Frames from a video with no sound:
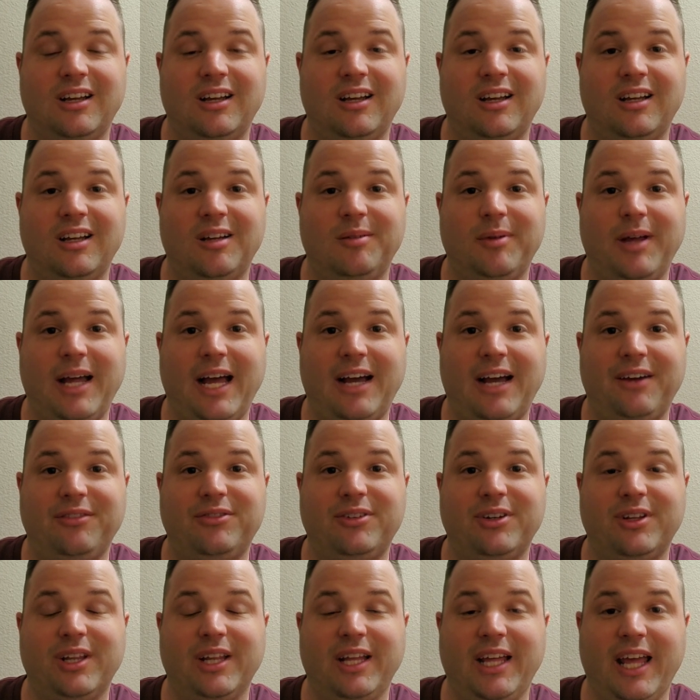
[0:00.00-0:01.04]

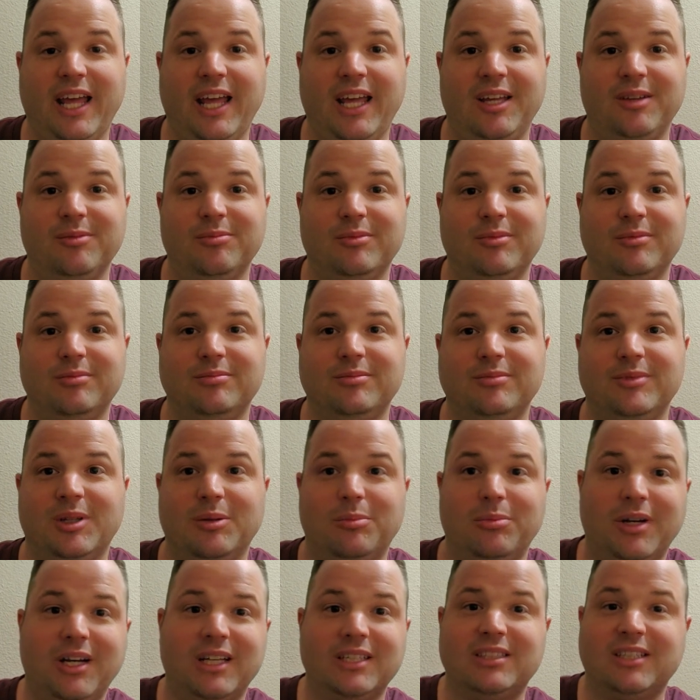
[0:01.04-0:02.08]
after the game. The
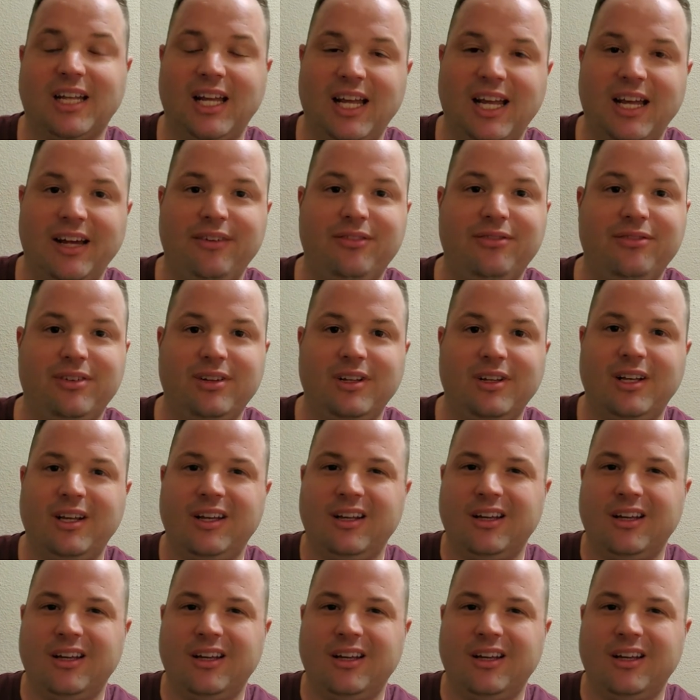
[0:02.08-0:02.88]
bus left.